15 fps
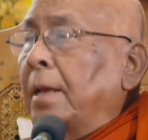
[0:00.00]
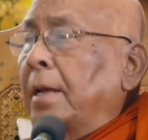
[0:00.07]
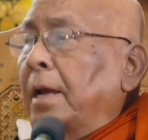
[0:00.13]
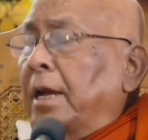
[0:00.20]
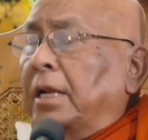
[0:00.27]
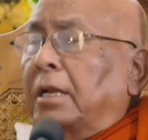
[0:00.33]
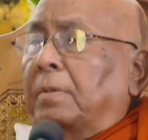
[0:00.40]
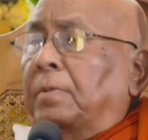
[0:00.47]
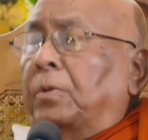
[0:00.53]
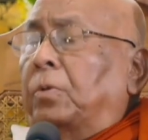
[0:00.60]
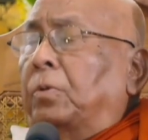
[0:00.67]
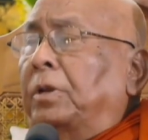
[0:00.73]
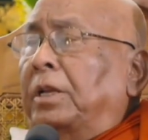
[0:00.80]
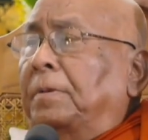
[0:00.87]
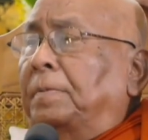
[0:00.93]
And a
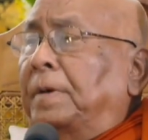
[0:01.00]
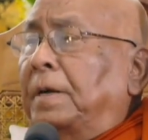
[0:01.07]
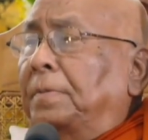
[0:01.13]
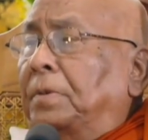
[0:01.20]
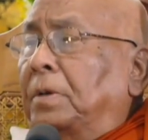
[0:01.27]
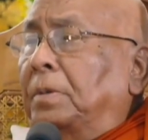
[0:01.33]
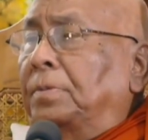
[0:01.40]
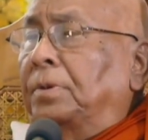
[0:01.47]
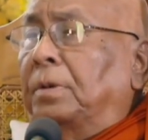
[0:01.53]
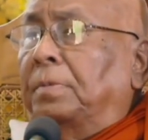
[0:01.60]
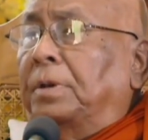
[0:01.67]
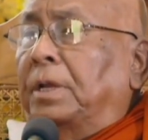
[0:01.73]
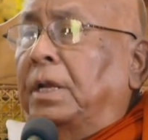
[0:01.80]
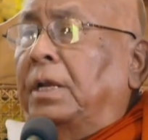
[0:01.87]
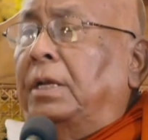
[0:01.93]
Paduri Babio,
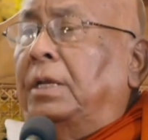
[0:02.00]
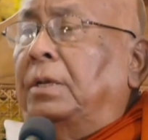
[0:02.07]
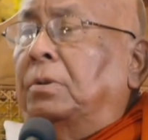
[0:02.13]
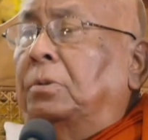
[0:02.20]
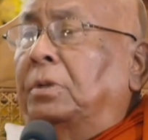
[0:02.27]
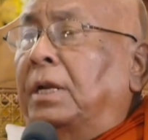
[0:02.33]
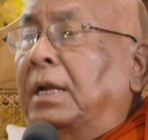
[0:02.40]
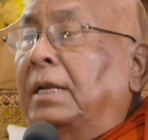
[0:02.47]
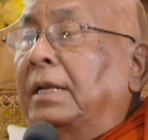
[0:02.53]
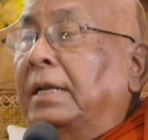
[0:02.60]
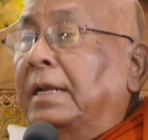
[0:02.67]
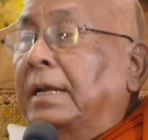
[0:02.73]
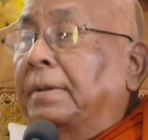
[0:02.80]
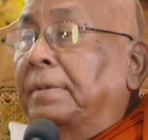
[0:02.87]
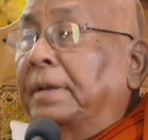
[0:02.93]
meaning the udanly
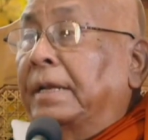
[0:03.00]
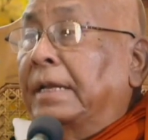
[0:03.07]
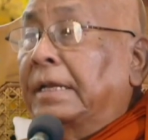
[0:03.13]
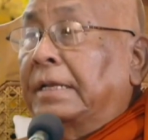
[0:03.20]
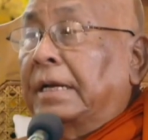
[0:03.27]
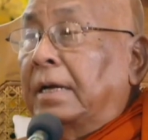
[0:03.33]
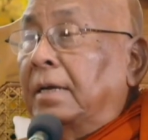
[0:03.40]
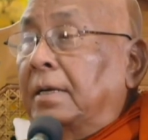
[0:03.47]
never need ya.